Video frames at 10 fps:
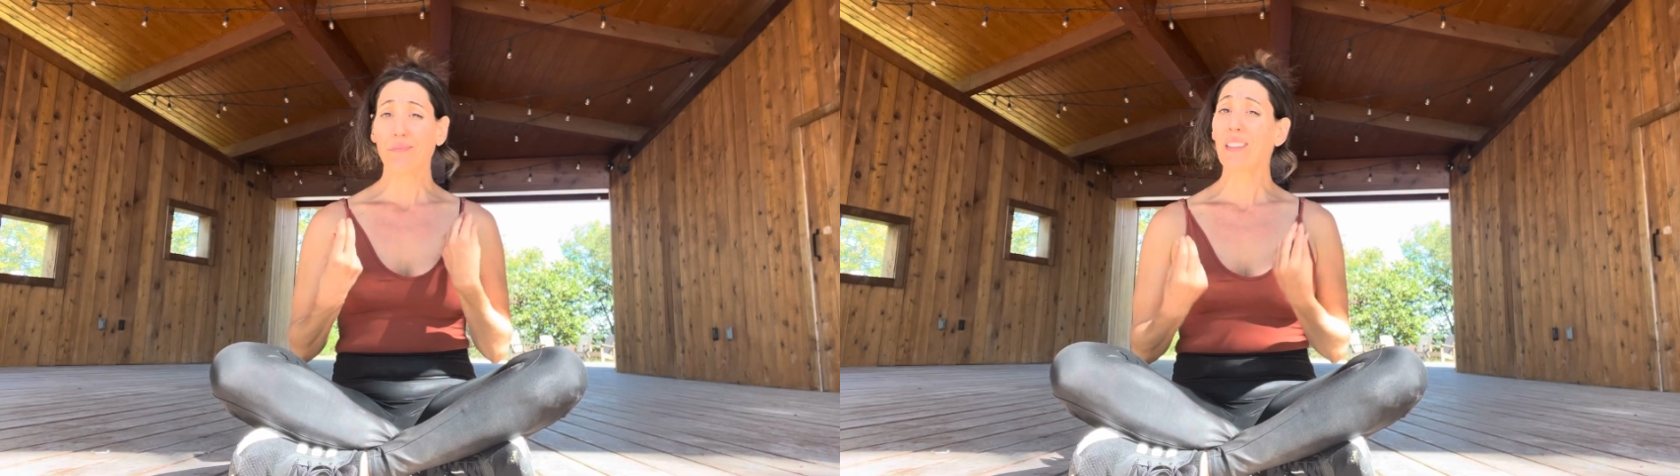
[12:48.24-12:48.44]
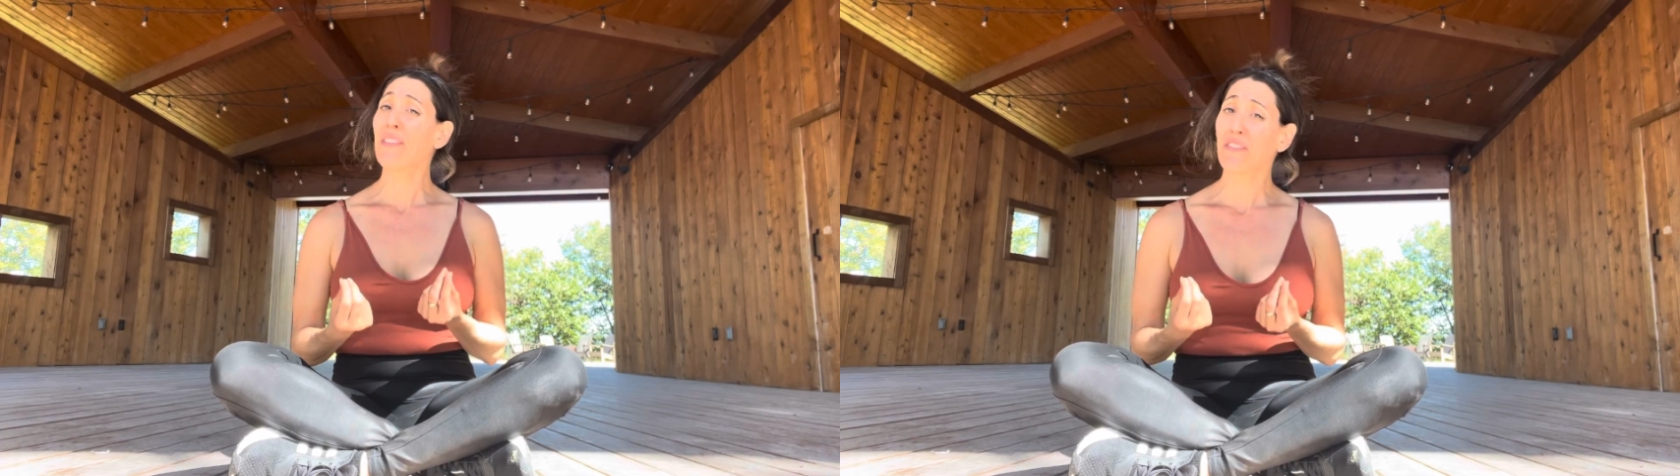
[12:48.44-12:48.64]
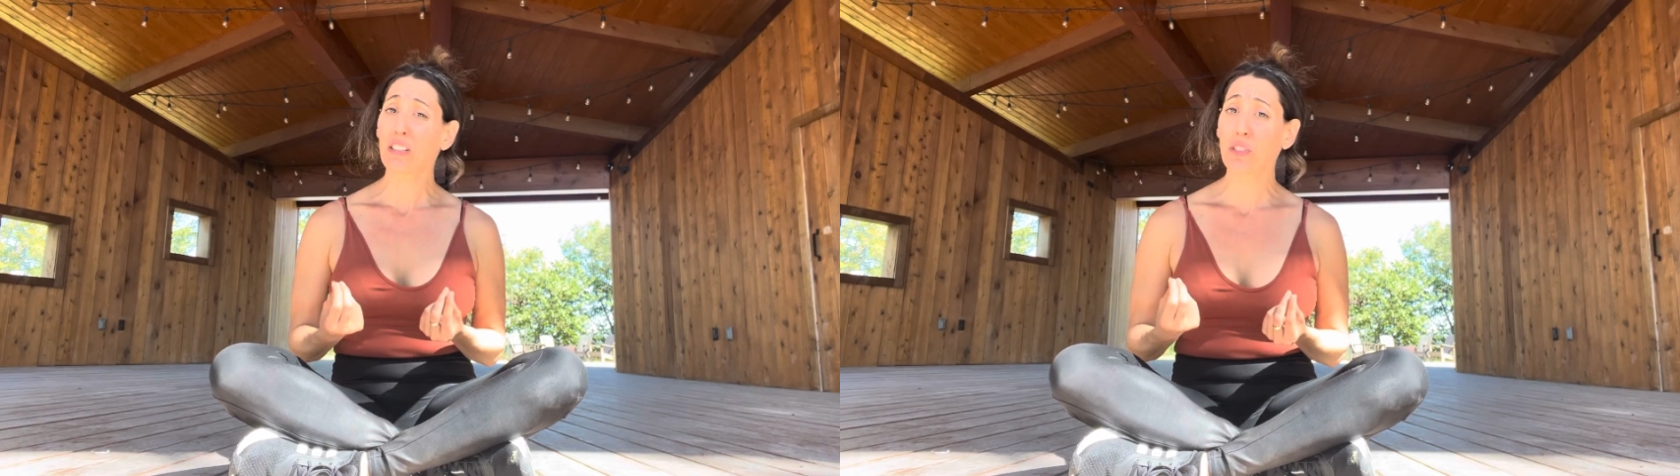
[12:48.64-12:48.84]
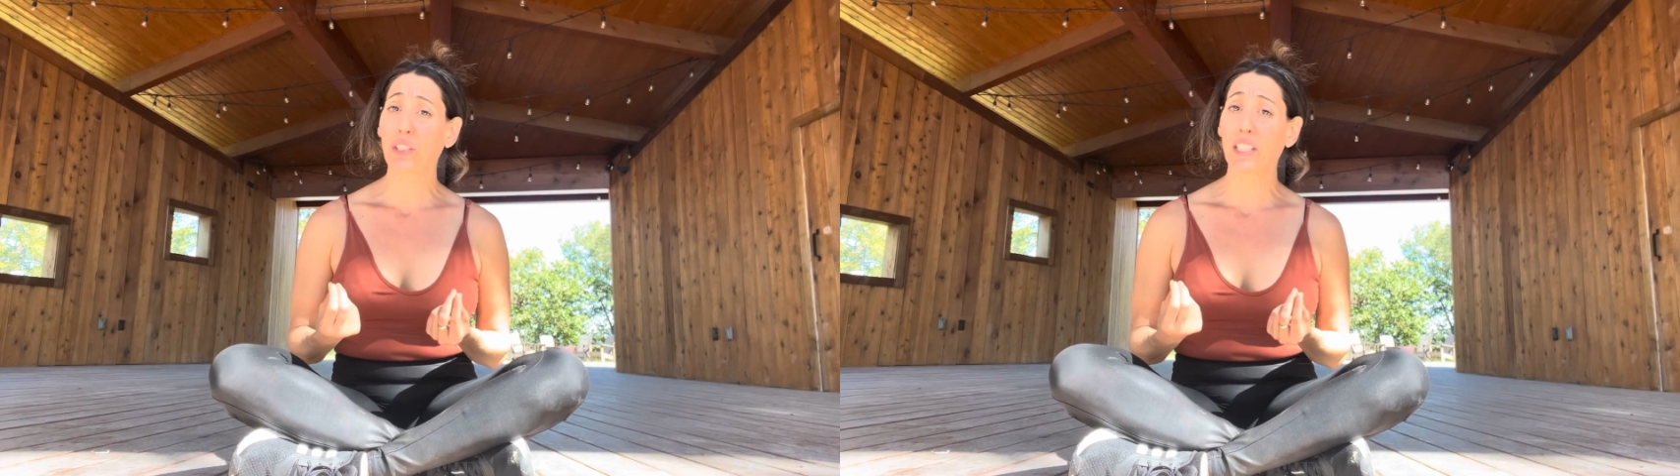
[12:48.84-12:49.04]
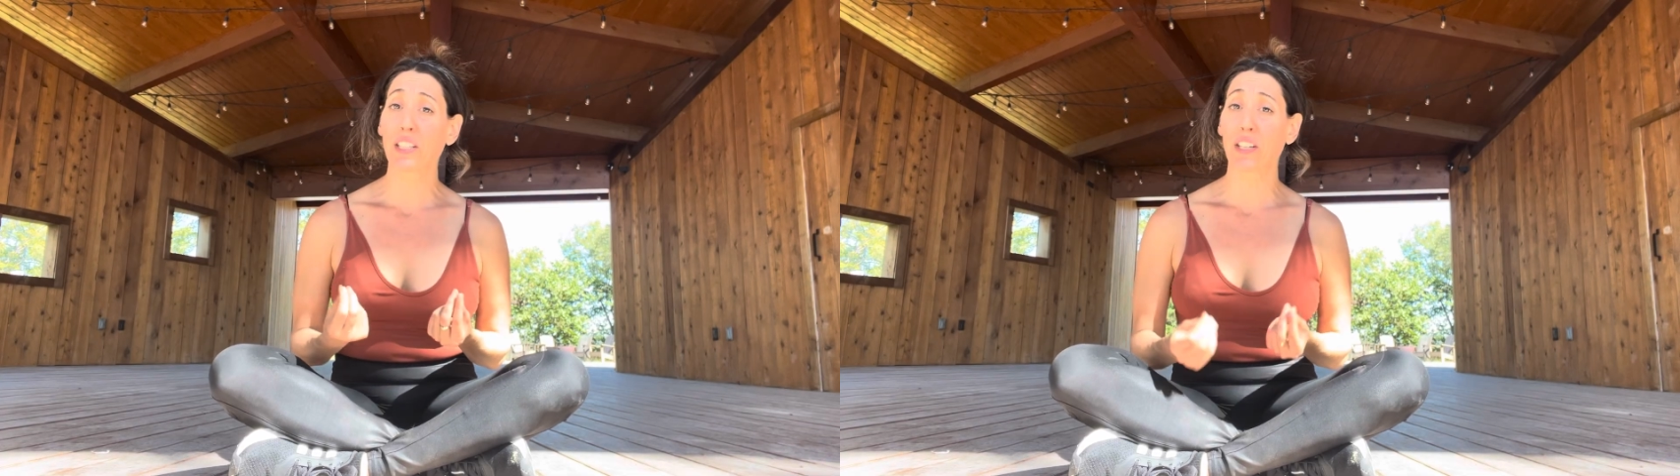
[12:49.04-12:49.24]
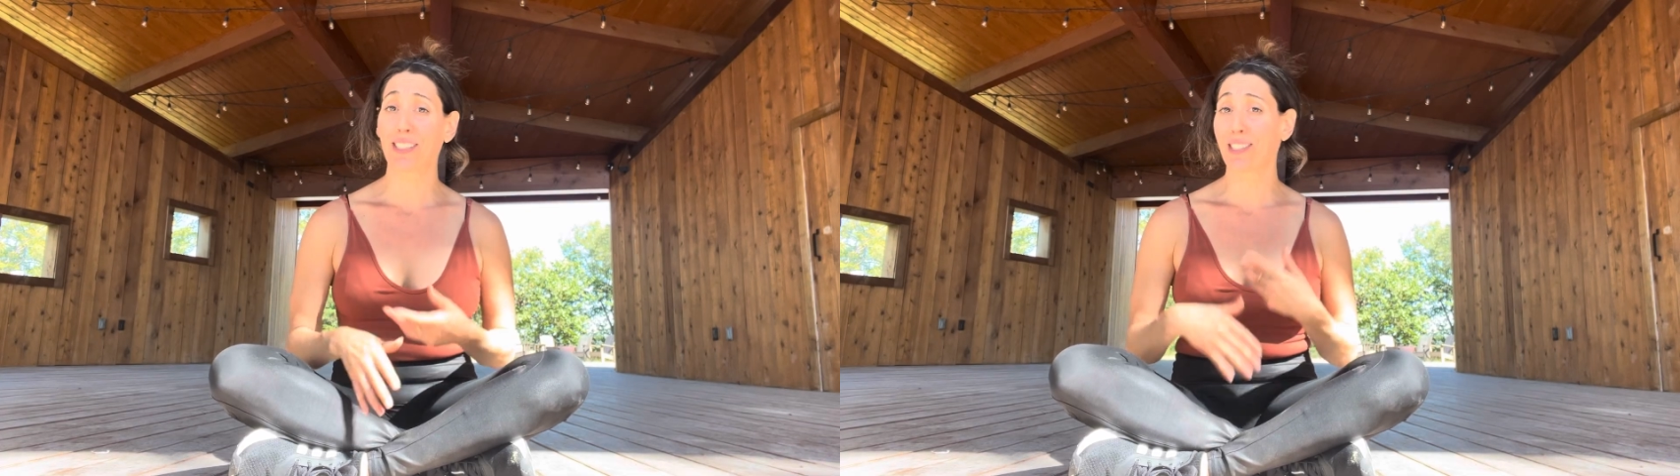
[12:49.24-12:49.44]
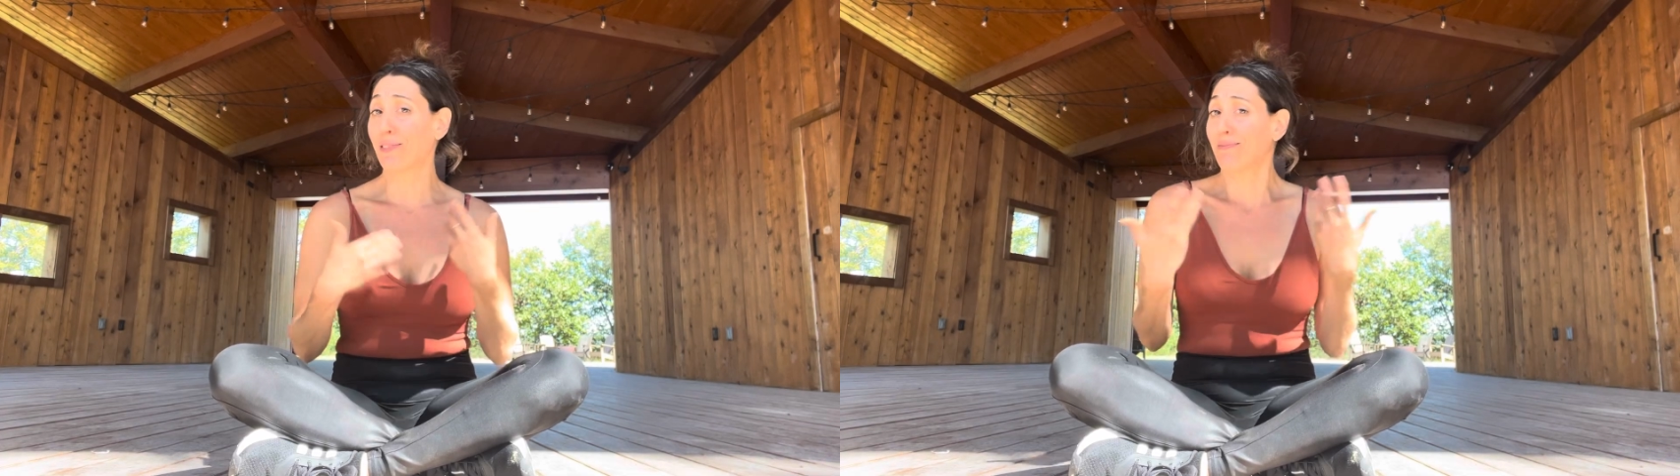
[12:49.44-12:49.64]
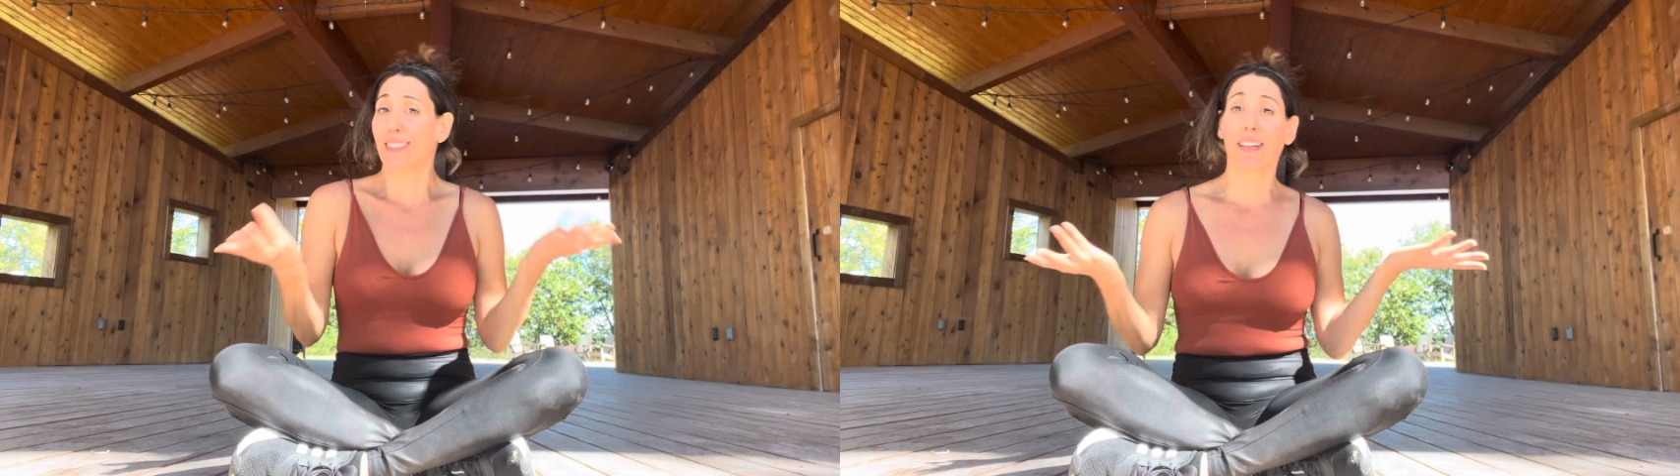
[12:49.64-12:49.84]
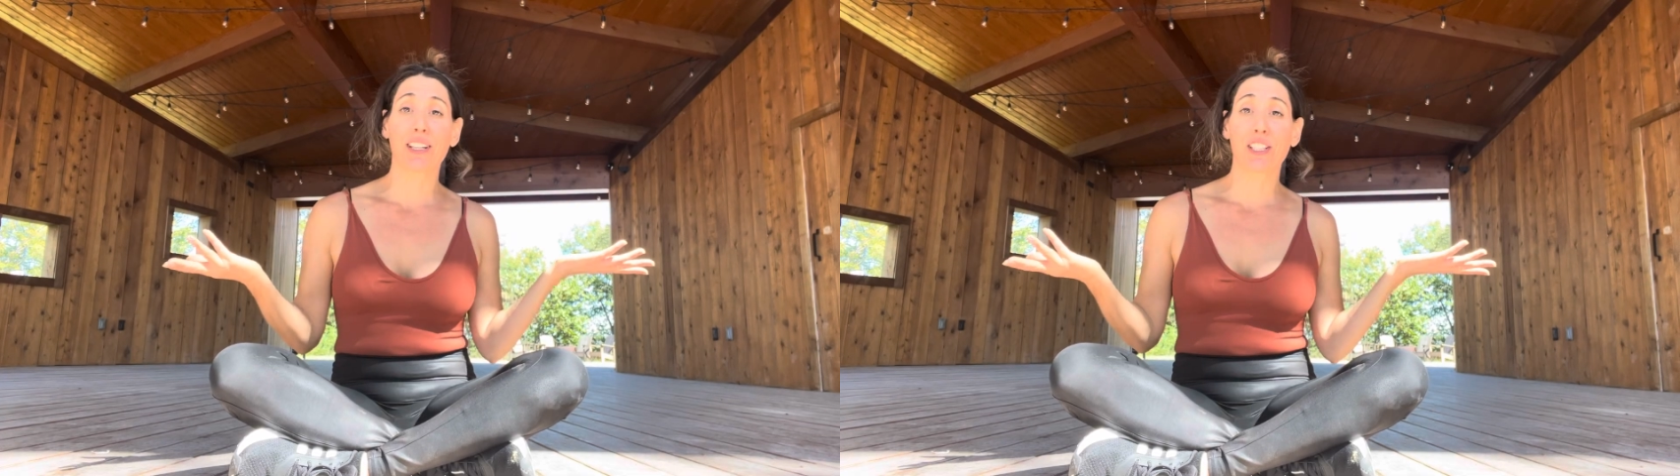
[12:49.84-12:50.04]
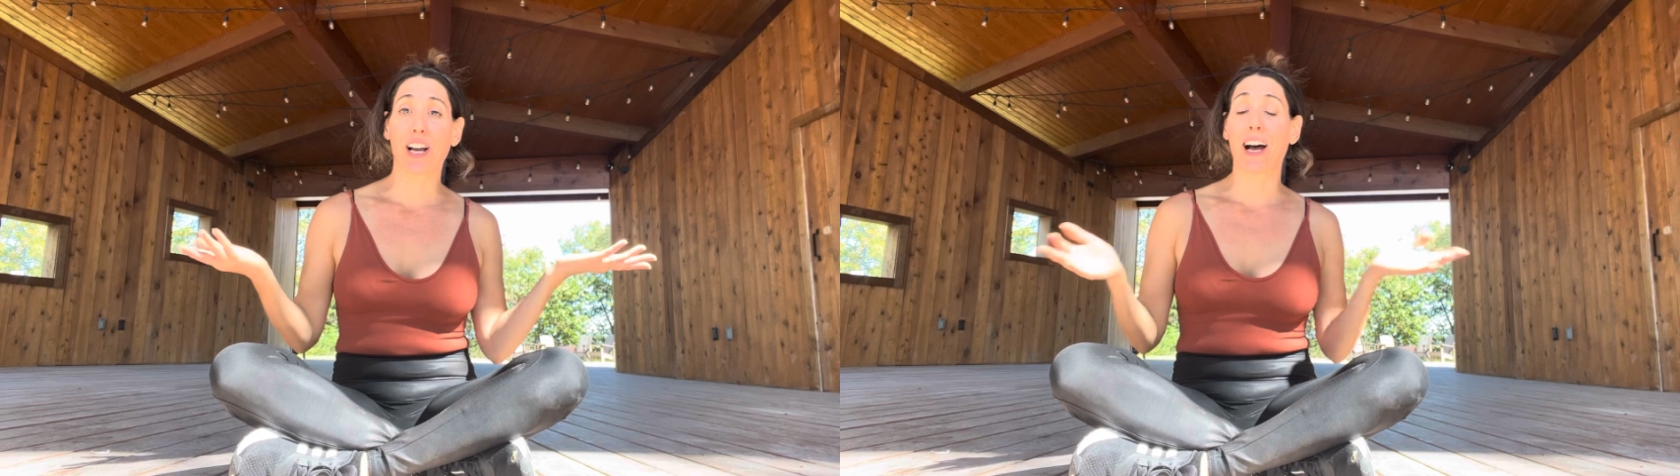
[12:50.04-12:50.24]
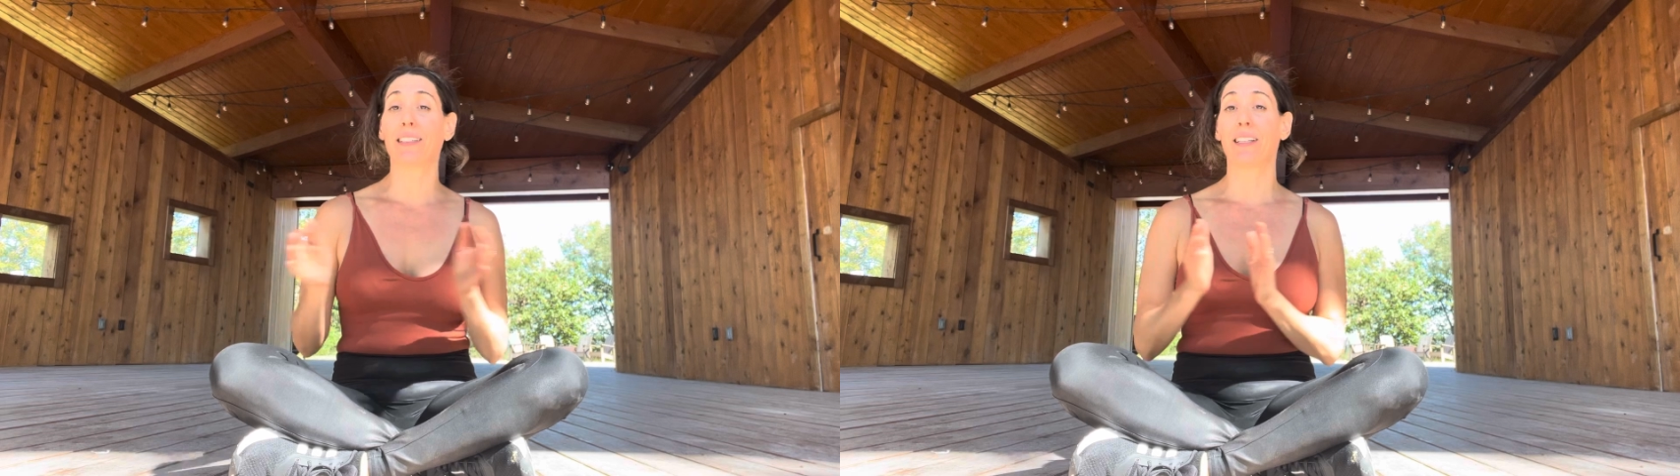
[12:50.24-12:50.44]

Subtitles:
It feels really good. So give it a shot.